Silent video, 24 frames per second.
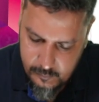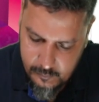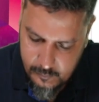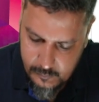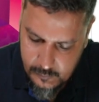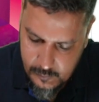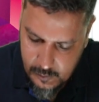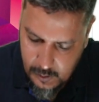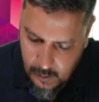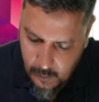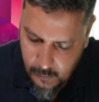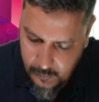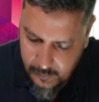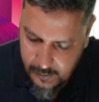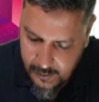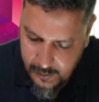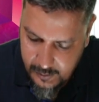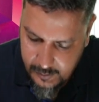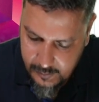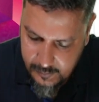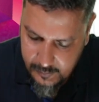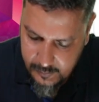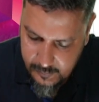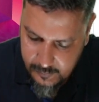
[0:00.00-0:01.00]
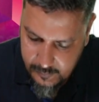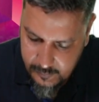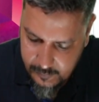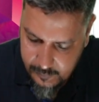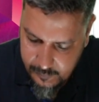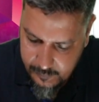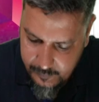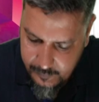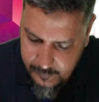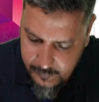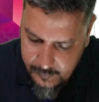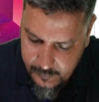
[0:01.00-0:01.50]
1,000
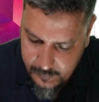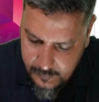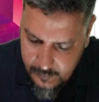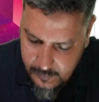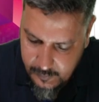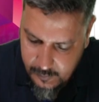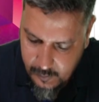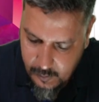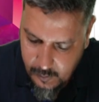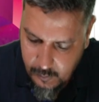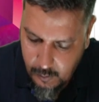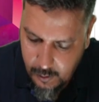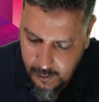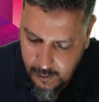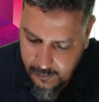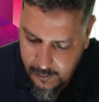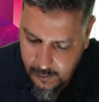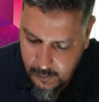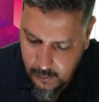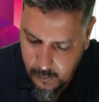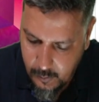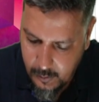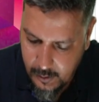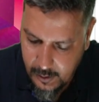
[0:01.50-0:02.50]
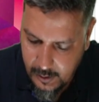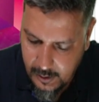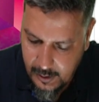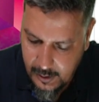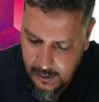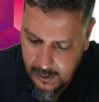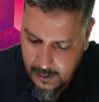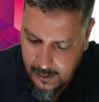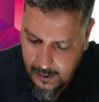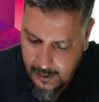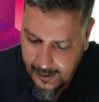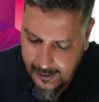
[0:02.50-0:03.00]
So what is the total
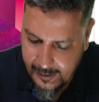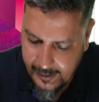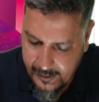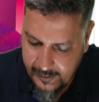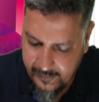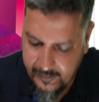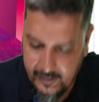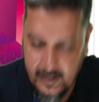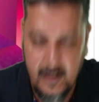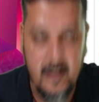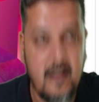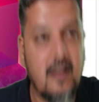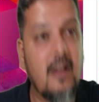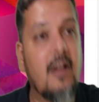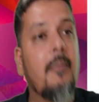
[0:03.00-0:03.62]
ITC?